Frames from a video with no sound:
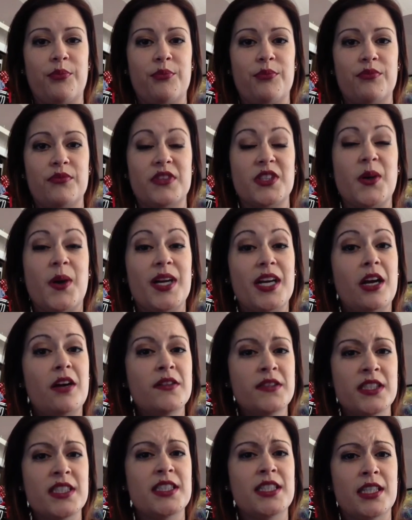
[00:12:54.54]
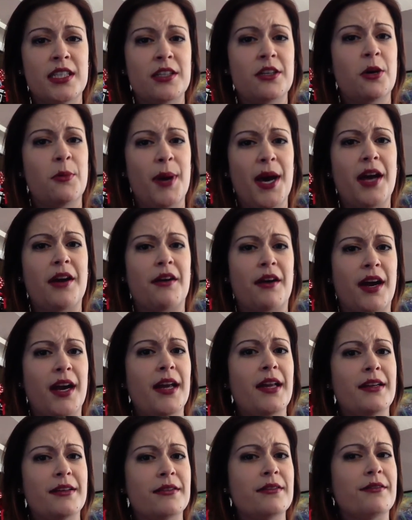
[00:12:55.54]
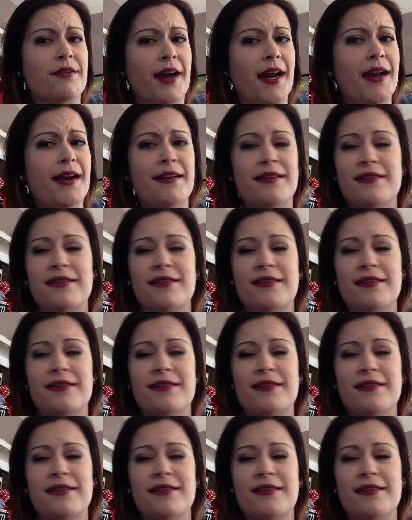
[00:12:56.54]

So I always need to go back, right?